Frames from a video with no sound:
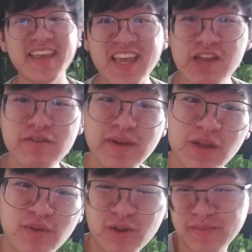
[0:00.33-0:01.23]
Hey everybody,
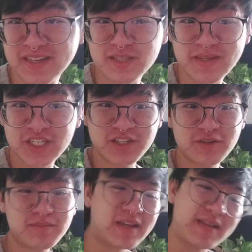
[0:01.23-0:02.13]
welcome back to my
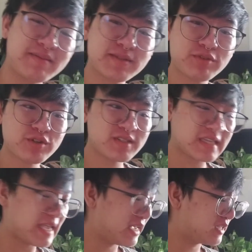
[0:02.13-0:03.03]
channel. My name is Bruce,
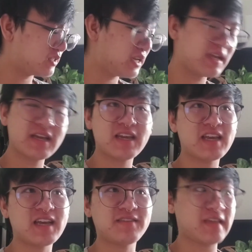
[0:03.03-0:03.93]
and today I
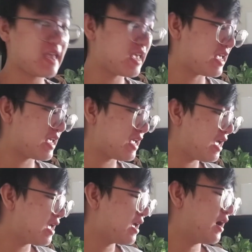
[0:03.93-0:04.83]
have a
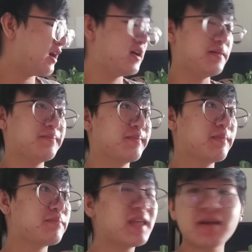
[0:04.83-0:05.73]

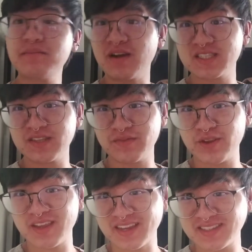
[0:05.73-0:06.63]
play unboxing for
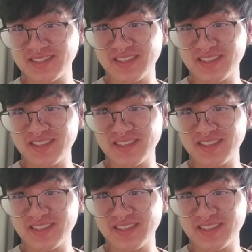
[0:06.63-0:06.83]
you guys.